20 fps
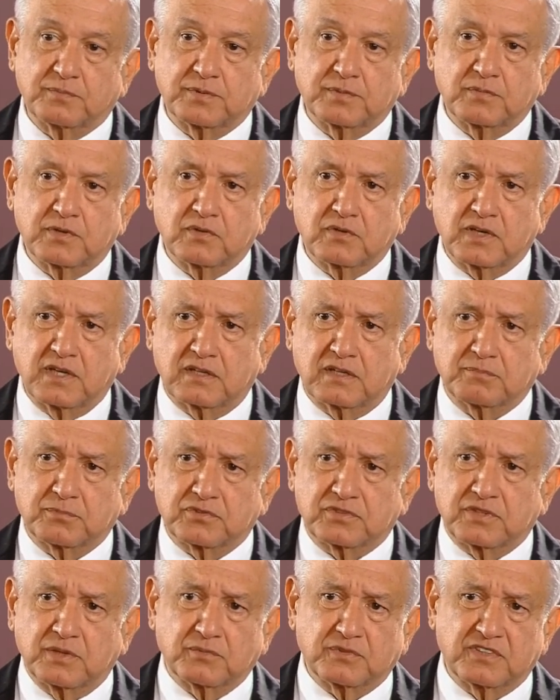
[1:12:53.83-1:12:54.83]
And it
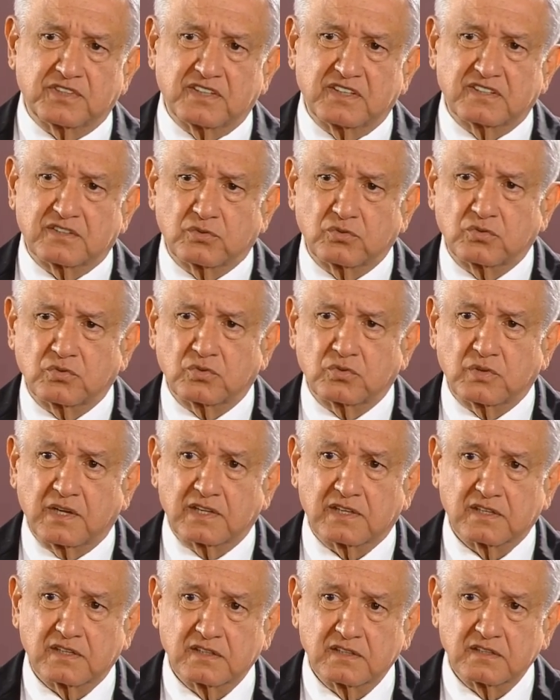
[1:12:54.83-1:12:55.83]
took us out of first
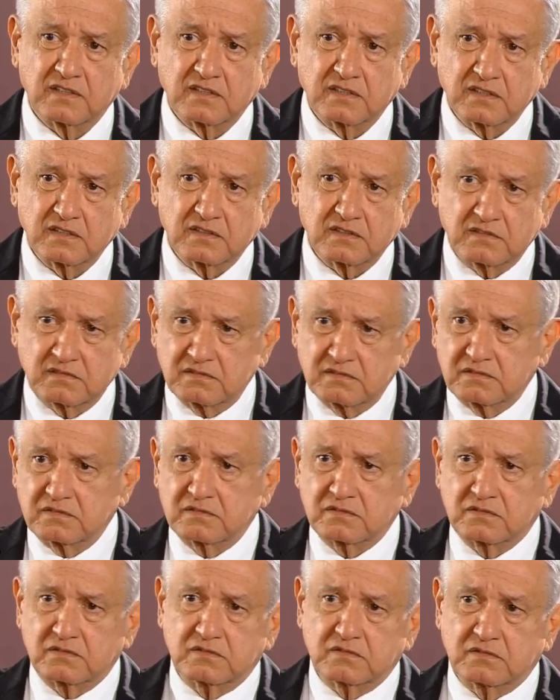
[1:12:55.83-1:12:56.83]
place, but now we're in
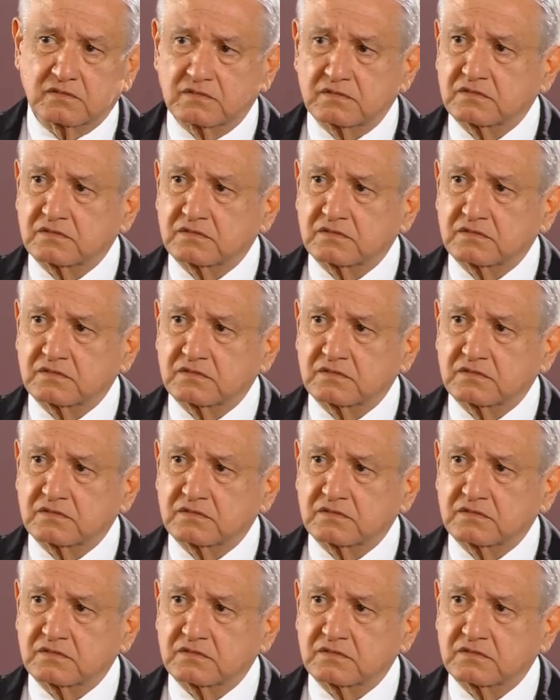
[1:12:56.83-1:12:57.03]
second place.